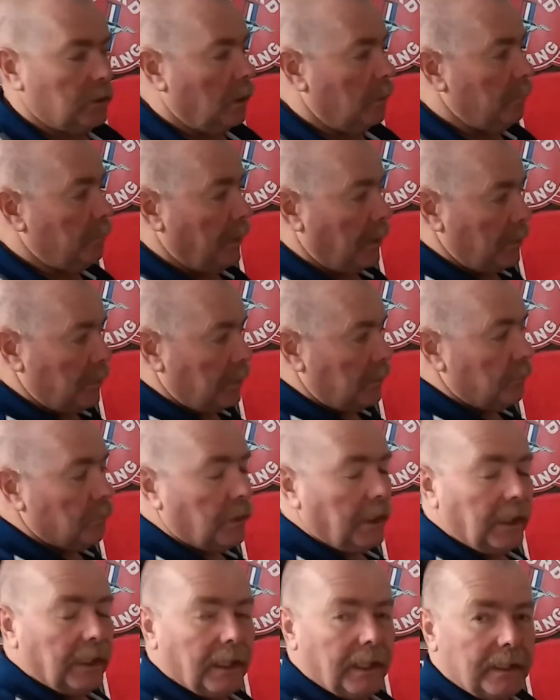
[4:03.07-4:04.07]
on both
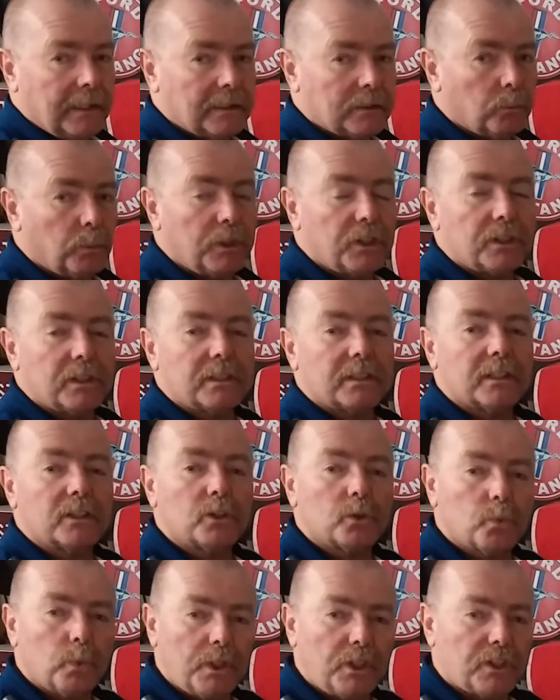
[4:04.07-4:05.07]
relays, which is the
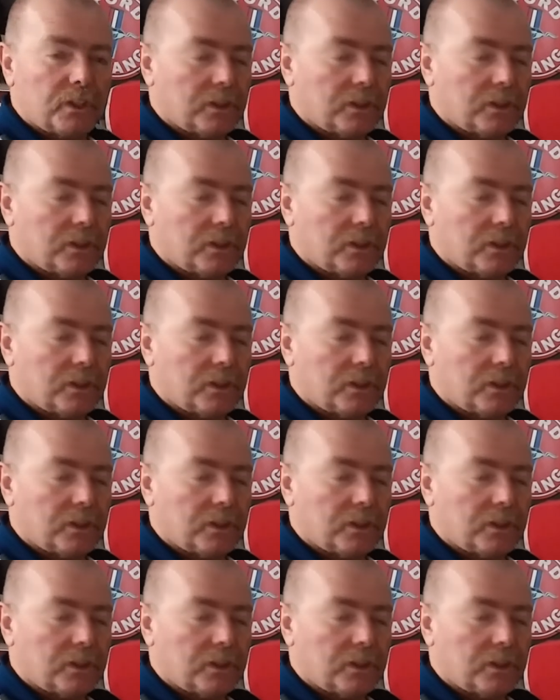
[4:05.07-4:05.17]
switch